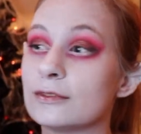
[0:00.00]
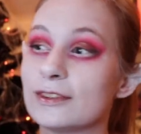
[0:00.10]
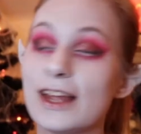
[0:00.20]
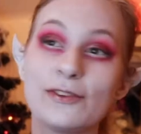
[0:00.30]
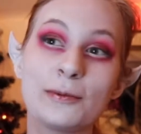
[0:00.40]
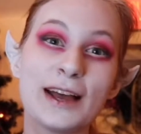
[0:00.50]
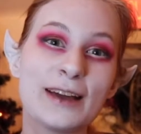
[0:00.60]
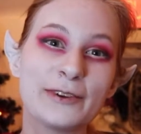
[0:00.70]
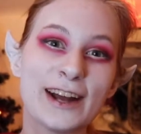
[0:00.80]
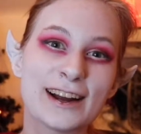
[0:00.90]
Never
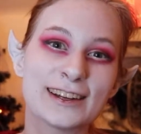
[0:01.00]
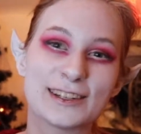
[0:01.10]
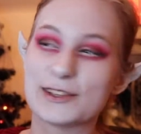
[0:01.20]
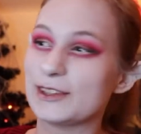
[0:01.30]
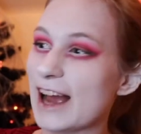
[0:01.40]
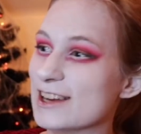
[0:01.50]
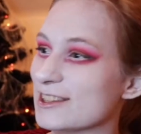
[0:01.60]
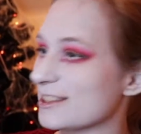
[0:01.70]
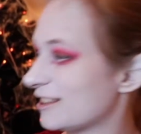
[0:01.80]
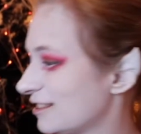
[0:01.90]
mind, we're not gonna do
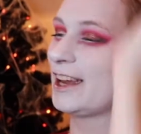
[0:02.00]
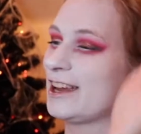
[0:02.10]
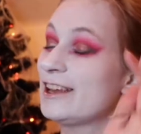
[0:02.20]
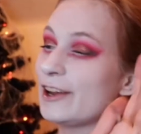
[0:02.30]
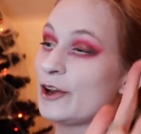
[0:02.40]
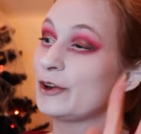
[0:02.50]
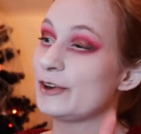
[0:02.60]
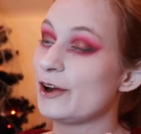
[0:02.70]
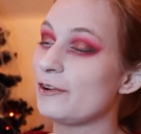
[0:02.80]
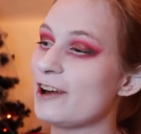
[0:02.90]
lashes. You
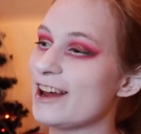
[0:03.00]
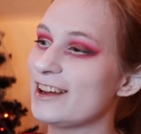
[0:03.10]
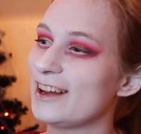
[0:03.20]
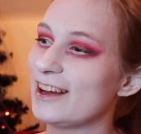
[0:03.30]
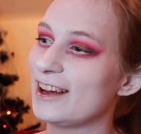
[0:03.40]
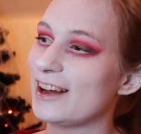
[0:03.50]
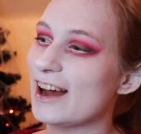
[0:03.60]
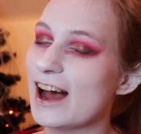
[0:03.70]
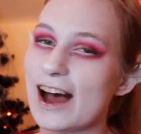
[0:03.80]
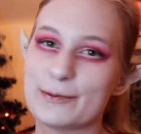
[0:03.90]
know what?
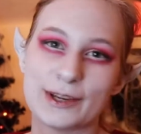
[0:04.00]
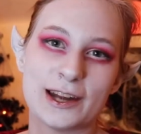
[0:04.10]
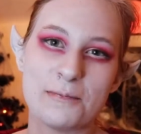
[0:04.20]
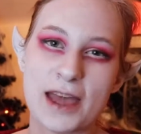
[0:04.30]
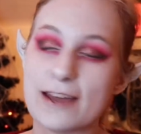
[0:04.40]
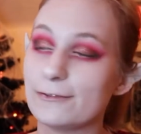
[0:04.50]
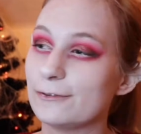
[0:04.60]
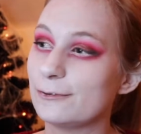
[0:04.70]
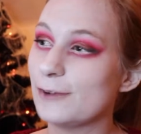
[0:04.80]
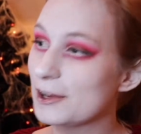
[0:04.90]
I'm gonna paint
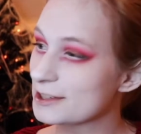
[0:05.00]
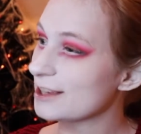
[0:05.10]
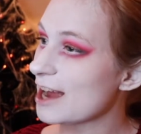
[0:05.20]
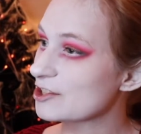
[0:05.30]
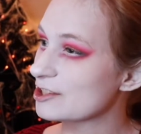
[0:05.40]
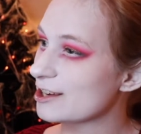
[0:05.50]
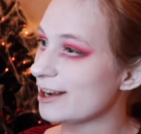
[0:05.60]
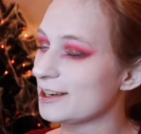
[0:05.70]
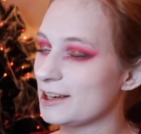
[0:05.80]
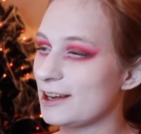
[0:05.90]
false lashes
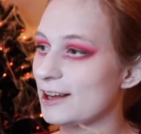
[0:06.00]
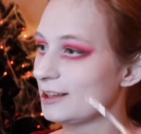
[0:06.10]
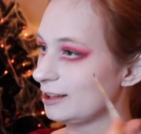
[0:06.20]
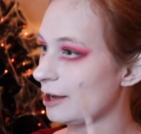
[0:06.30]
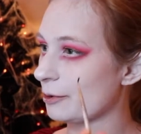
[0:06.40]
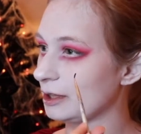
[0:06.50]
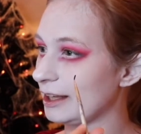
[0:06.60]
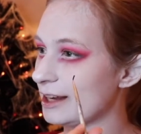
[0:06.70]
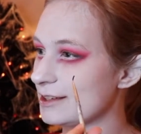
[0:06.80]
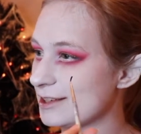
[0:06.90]
on the lower
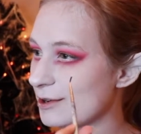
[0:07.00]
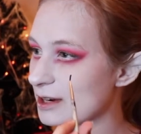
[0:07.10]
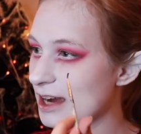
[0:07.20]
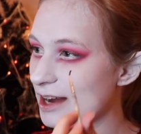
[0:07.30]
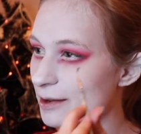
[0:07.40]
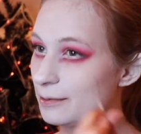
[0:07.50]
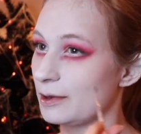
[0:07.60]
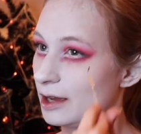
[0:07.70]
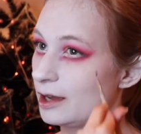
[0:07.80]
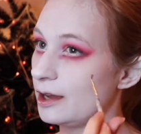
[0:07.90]
lid, so it kind of
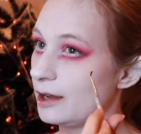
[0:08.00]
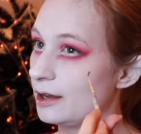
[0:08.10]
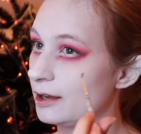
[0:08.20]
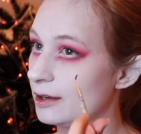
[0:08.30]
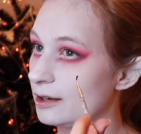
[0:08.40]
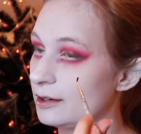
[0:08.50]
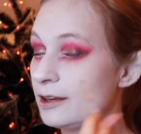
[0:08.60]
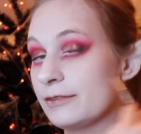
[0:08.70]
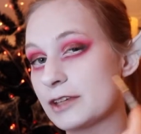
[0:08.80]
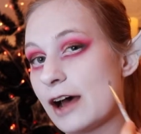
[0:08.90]

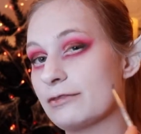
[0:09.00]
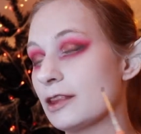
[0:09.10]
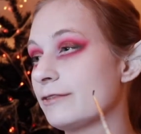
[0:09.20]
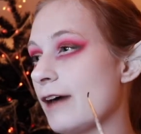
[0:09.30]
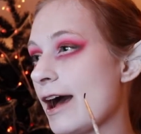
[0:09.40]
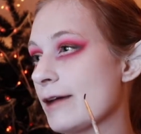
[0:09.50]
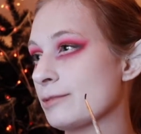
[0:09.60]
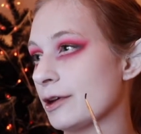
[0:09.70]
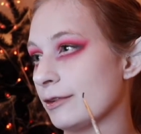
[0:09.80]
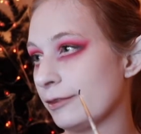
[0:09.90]
gives off the vibe
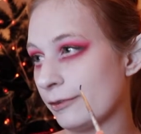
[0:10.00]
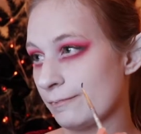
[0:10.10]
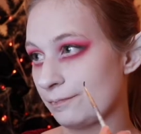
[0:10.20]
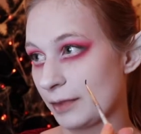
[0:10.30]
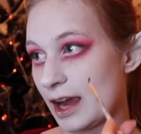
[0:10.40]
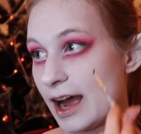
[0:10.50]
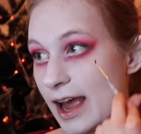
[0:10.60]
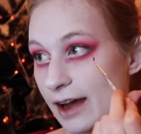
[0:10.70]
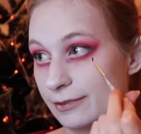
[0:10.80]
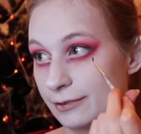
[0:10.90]
of I
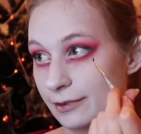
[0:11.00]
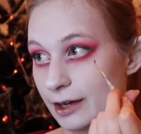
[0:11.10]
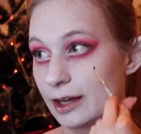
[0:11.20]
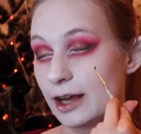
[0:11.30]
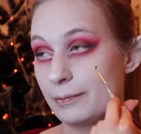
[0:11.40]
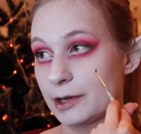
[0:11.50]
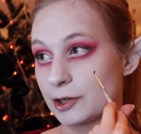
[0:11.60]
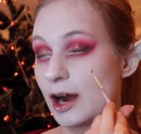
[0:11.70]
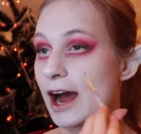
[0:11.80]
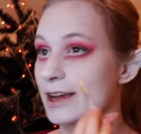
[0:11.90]
have a
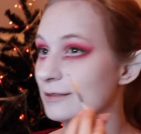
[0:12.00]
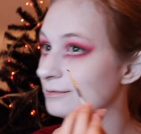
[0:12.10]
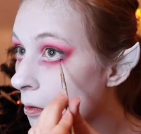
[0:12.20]
bigger eye.